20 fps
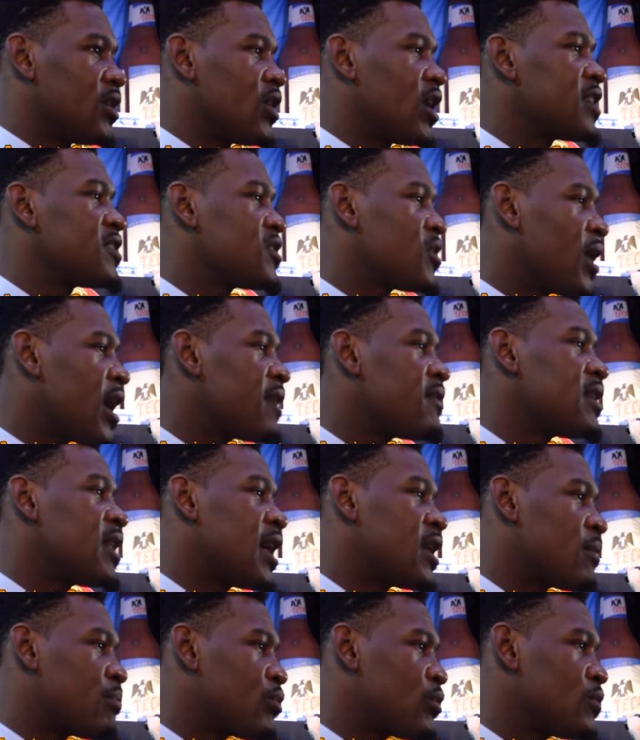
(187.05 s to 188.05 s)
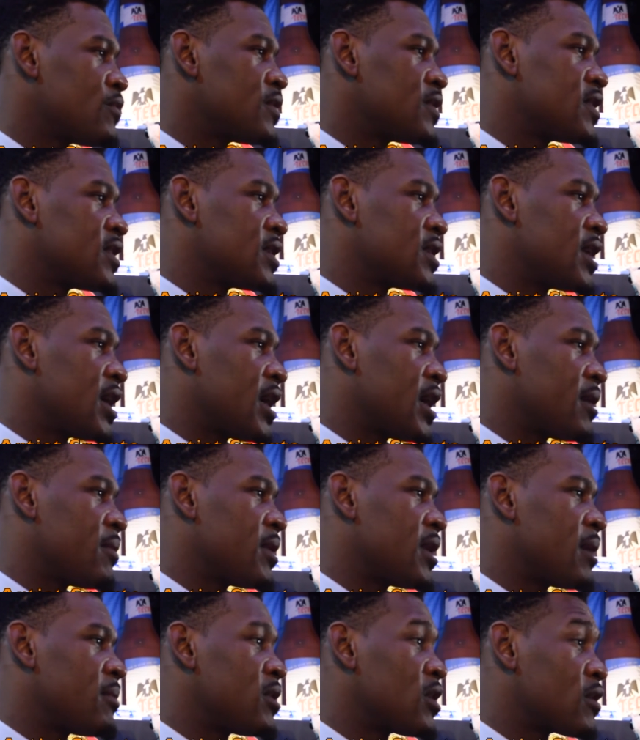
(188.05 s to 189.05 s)
you know, I still have a lot of proving to the game,
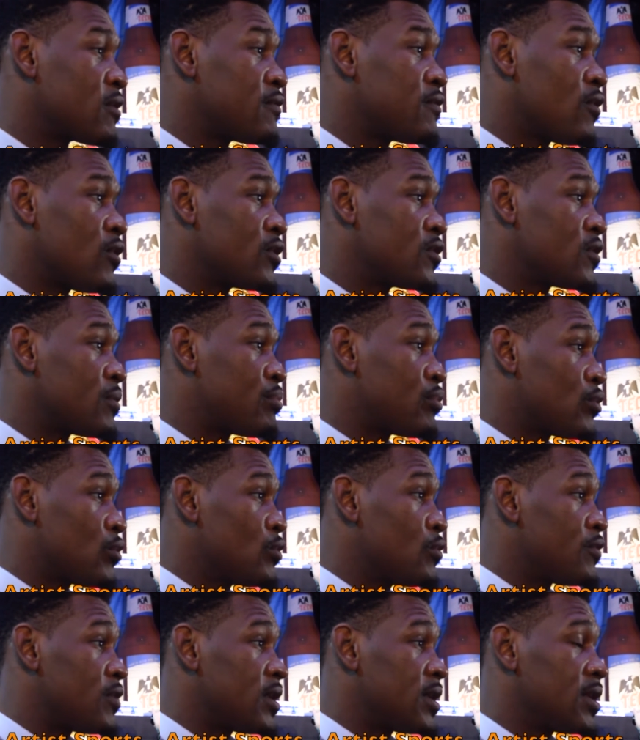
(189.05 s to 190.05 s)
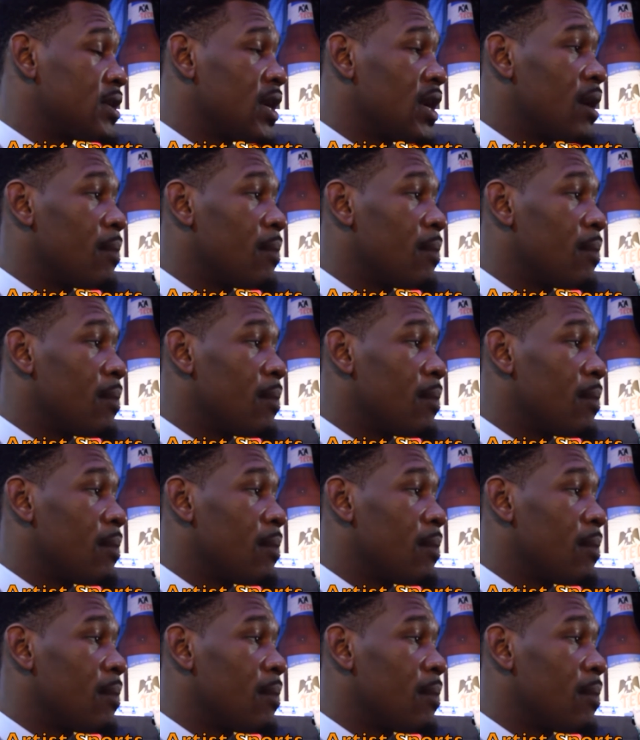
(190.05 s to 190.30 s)
and I'm looking forward to proving